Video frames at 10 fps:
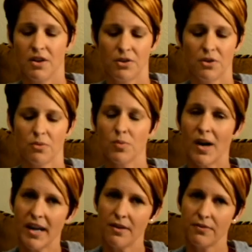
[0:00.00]
your
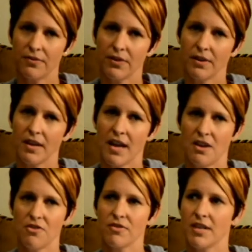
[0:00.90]
wife,
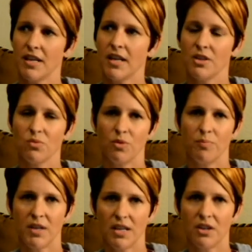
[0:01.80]
and your kids will
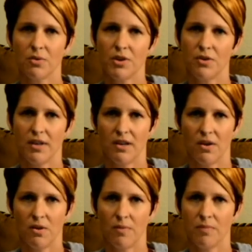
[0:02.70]
be here when you get
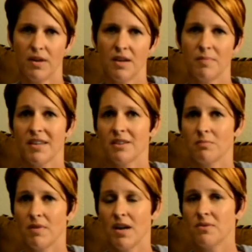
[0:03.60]
home. Because
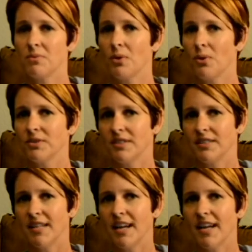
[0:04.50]
my role
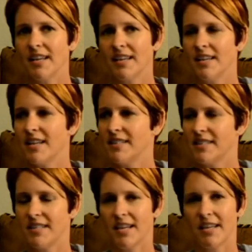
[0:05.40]
today is to
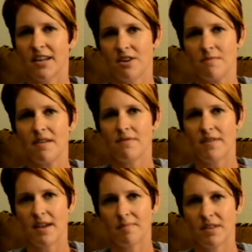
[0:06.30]
take care of my
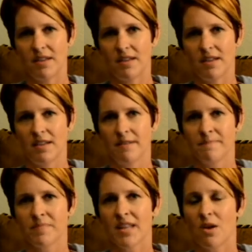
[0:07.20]
family.
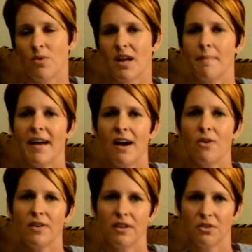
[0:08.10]
And when I'm
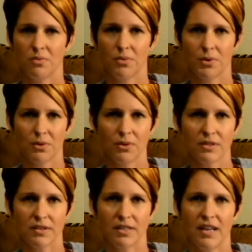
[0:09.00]
out in the
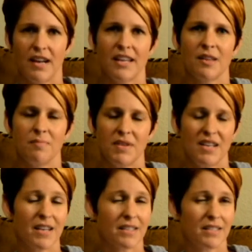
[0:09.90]
world and I can
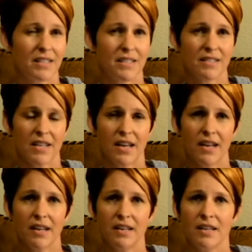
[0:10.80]
be next to his
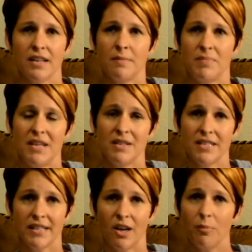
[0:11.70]
side, being
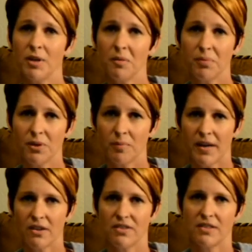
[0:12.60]
to tell people
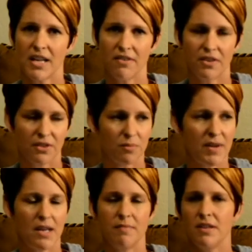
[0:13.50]
about saving their
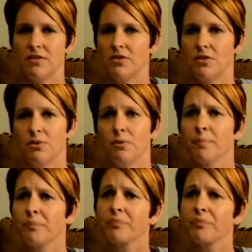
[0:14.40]
babies, to